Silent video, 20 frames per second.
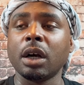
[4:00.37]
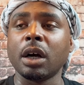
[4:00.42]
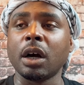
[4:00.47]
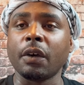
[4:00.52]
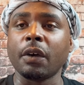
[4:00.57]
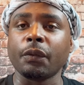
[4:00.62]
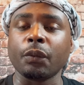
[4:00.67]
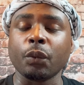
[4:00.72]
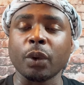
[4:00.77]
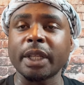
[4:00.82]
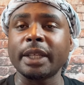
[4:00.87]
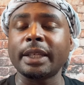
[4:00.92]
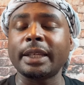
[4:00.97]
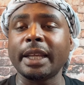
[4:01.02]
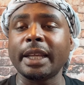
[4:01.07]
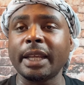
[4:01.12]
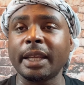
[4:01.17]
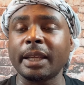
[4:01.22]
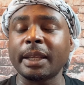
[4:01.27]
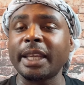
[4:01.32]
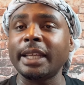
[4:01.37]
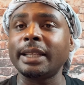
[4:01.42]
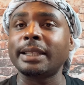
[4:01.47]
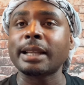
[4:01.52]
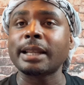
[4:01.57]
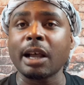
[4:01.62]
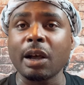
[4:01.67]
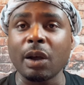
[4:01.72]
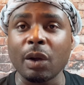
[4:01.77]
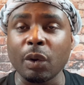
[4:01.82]
of what he did. He
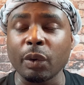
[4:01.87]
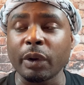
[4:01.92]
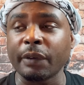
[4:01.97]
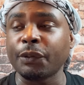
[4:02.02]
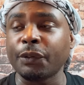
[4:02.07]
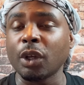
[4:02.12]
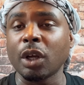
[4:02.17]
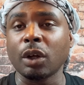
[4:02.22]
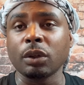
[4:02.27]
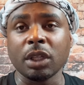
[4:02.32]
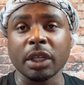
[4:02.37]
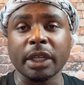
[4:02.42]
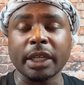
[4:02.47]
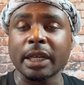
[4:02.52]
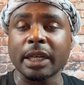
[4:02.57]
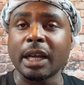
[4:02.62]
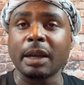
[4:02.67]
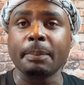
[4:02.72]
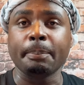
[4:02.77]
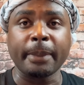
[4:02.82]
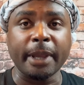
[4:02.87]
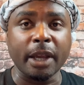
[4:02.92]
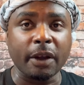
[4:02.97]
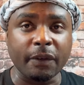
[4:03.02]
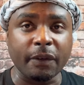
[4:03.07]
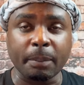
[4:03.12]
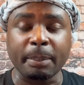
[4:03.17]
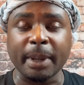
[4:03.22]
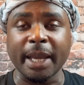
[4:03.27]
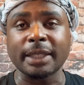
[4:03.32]
told, if you go look it up,
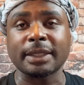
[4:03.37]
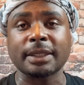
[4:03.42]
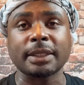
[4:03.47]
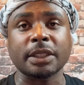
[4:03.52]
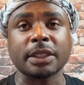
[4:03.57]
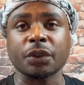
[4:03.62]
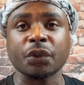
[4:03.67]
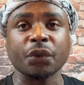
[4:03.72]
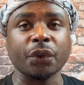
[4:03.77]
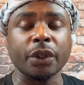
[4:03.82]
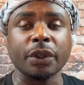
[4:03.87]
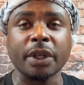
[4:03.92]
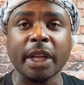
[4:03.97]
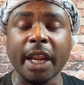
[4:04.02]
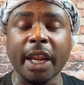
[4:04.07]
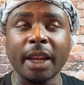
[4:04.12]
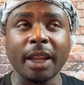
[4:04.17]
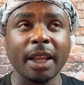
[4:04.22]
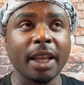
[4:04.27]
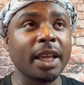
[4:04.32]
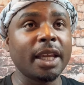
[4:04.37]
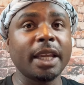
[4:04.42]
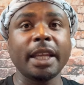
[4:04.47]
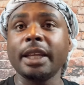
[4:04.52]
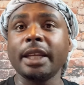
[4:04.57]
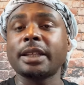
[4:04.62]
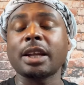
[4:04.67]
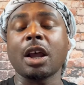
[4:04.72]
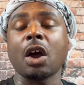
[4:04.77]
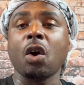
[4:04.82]
Melvin Banks is his real name.
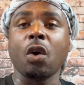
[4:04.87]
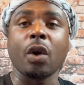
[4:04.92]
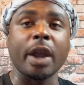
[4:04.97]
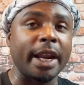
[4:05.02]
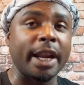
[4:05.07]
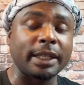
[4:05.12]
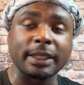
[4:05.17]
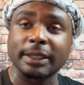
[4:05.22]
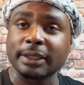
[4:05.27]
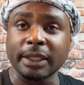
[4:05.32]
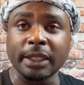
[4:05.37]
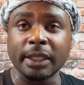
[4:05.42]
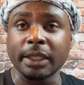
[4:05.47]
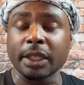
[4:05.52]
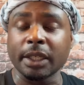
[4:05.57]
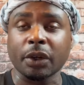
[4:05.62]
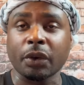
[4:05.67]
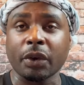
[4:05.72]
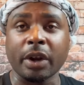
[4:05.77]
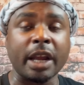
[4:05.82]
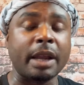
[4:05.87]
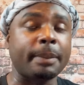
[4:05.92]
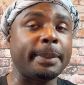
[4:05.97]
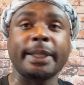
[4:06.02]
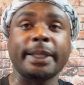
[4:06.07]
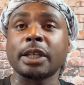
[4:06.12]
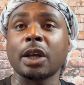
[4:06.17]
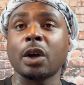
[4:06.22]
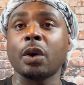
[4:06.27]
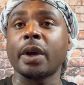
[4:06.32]
He told at the scene of the crime, he
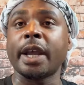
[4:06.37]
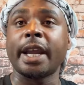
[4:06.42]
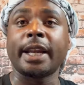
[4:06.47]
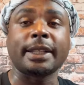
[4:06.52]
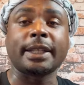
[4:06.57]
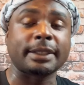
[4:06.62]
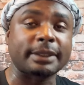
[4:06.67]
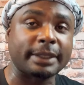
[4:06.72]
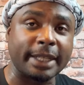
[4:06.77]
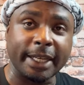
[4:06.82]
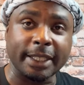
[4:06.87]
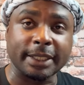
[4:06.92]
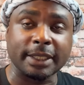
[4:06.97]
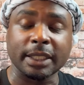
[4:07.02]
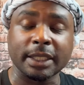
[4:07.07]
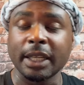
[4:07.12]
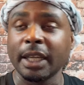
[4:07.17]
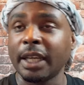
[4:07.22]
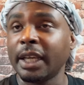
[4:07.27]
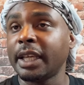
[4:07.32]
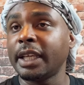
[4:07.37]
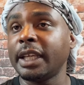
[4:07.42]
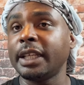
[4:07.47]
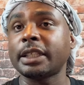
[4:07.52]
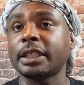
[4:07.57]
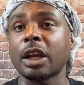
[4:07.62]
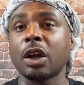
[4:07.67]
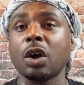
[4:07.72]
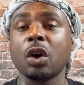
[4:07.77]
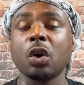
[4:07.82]
told at the station, he
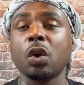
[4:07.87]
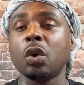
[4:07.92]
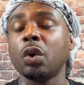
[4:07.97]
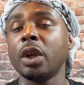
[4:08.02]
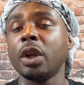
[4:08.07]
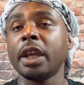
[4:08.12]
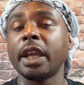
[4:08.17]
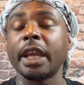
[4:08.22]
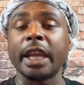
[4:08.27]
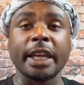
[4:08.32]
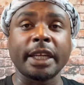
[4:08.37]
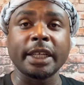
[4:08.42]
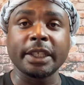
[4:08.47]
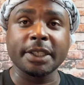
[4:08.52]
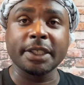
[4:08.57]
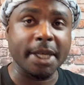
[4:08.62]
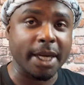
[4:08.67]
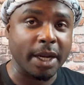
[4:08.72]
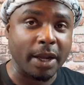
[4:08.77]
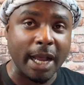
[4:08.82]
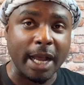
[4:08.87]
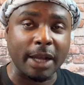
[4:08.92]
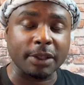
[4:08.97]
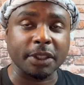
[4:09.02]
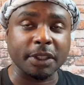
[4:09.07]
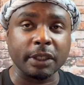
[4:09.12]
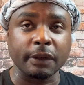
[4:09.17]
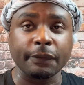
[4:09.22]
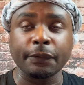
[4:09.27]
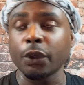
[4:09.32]
told in the jailhouse
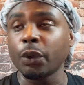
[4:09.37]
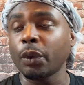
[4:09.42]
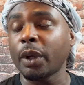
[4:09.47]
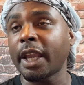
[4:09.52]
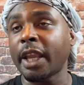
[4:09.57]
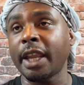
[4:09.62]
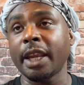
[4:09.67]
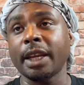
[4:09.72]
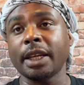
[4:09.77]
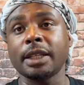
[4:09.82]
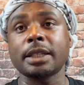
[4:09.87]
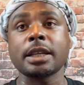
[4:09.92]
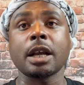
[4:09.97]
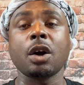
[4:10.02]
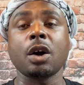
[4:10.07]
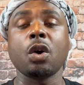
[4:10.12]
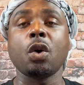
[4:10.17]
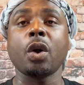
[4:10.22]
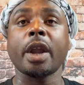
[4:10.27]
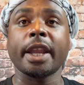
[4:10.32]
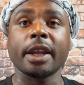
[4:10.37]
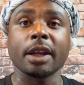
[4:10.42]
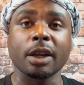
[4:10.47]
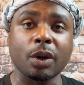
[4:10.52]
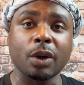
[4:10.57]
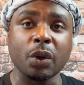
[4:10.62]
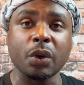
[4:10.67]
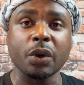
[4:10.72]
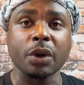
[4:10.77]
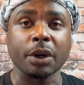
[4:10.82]
interview, and he told in
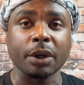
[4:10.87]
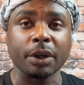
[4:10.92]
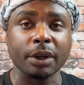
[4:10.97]
court.